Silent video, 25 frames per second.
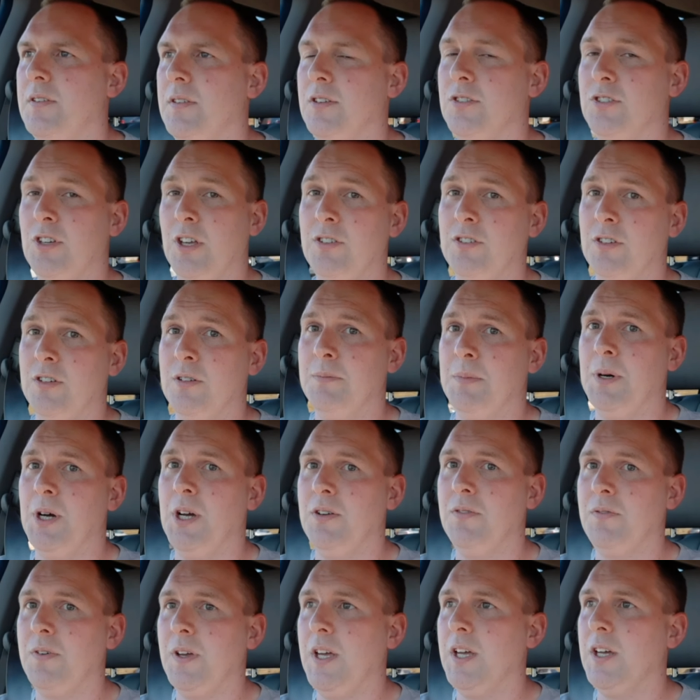This isn't
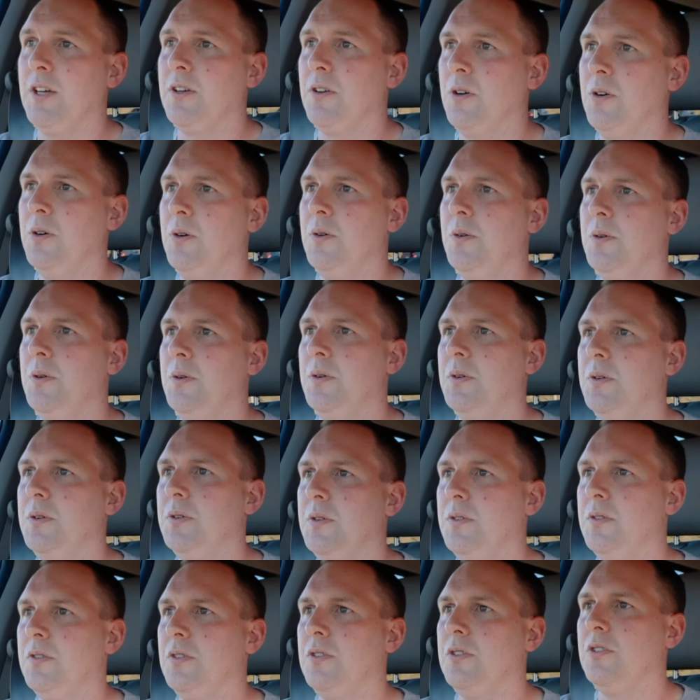my vehicle,
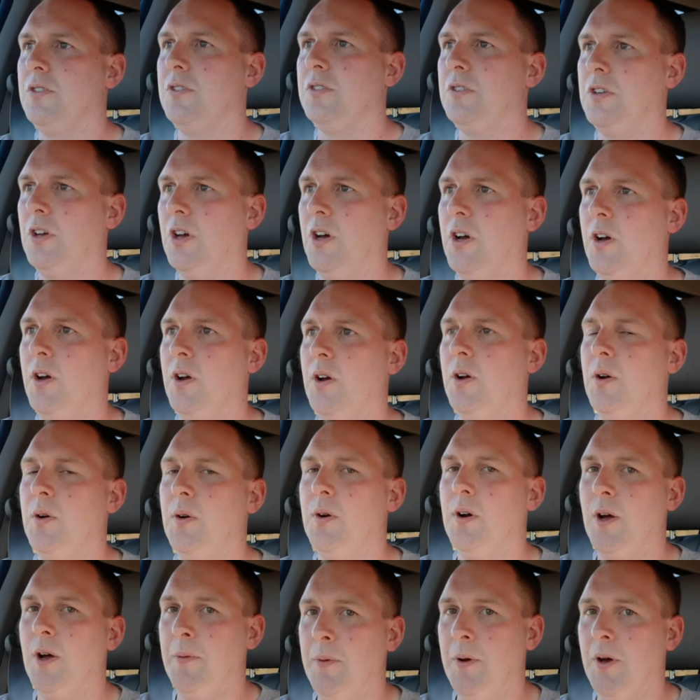
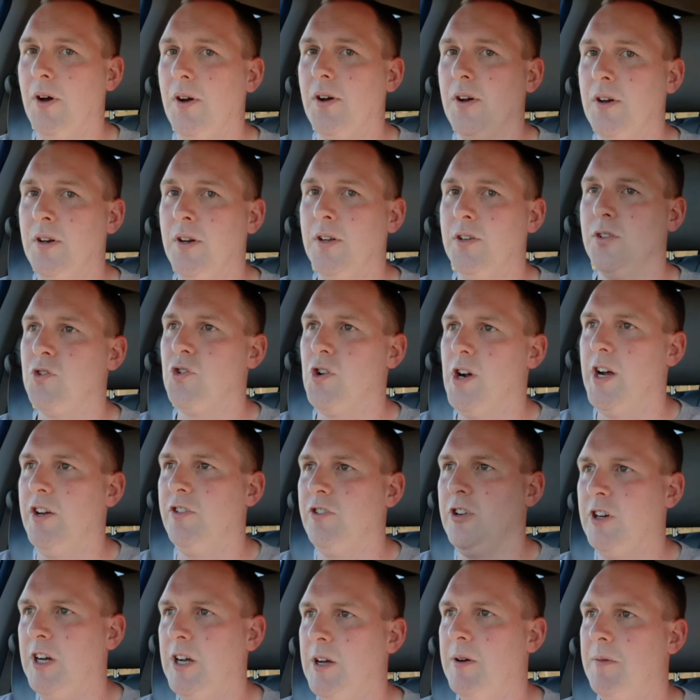so I'm not going to
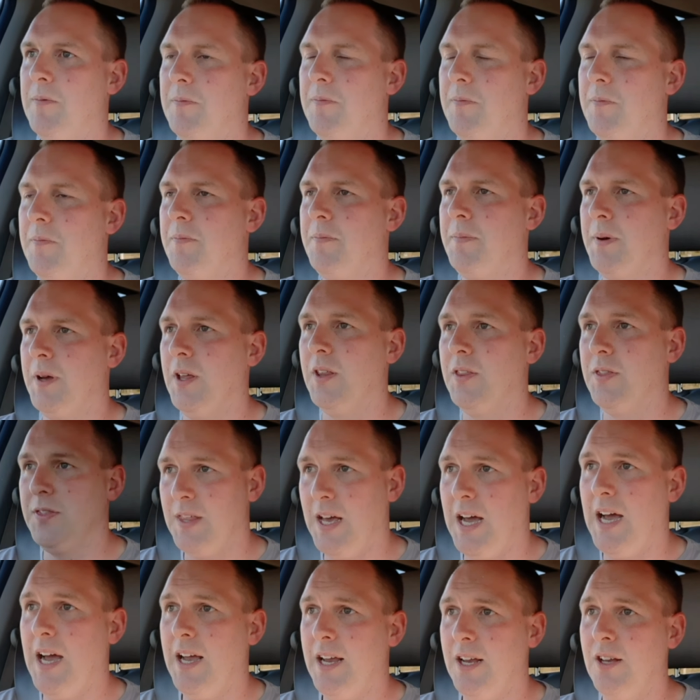trash it. But
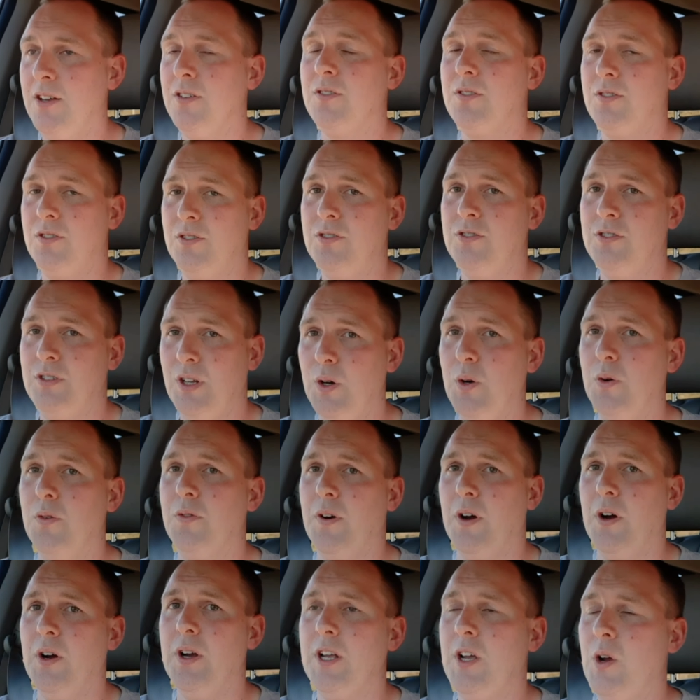that is still
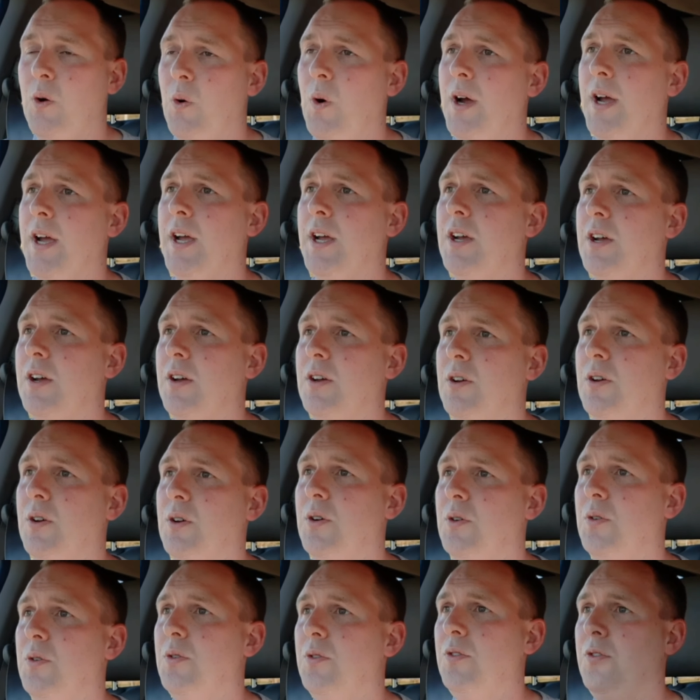very quick
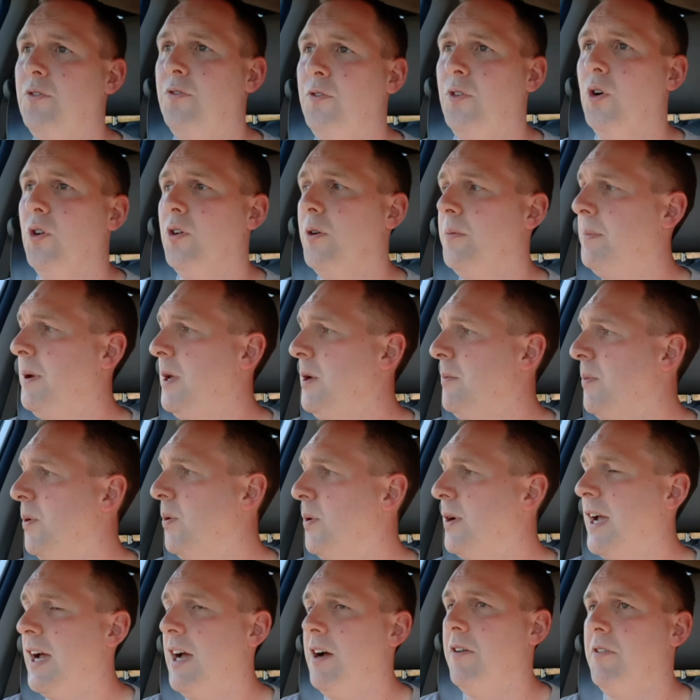for a
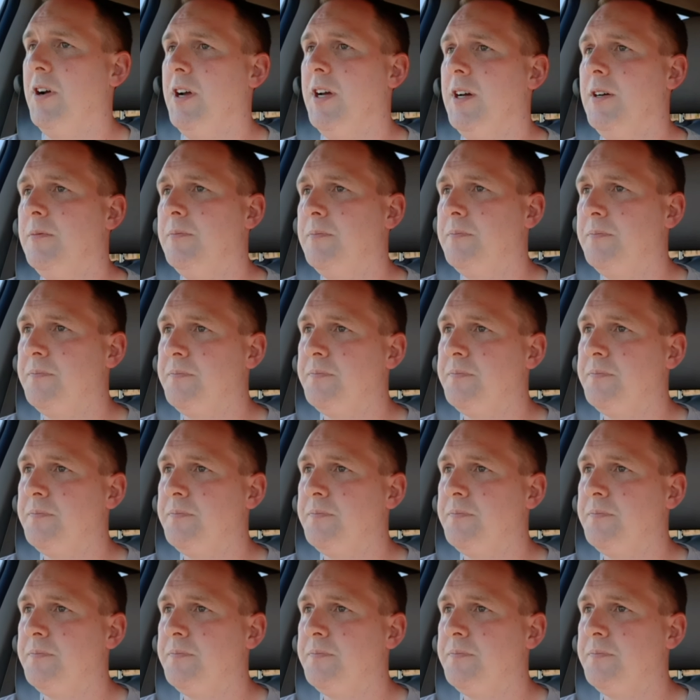people carrier.